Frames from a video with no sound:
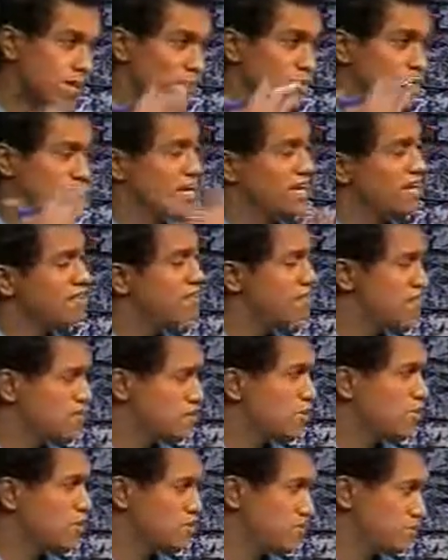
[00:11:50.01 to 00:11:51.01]
but they hit the
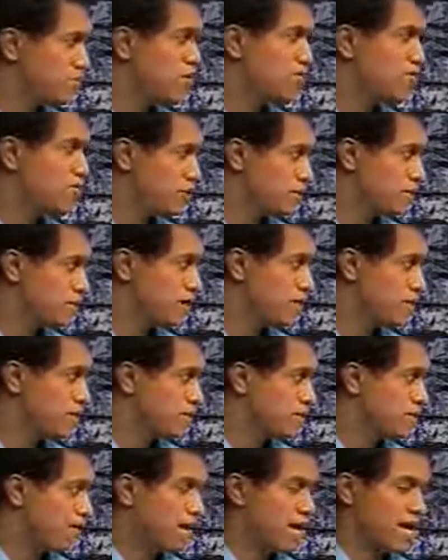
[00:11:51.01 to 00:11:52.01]
gym almost every day
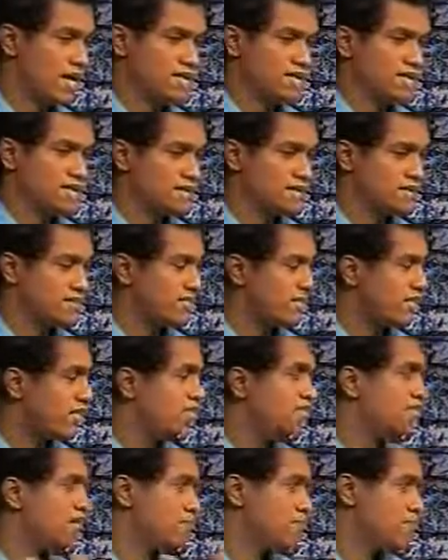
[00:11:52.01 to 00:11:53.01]
and they
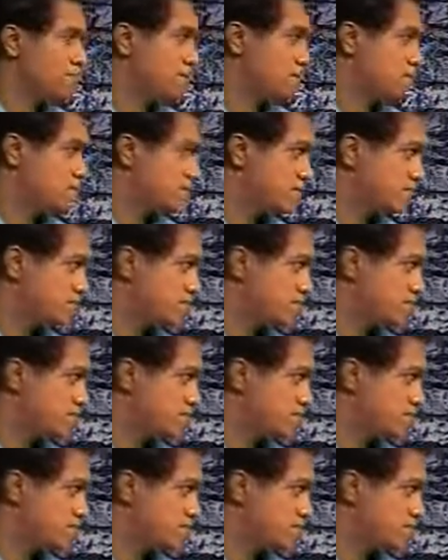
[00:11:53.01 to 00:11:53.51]
take supplements.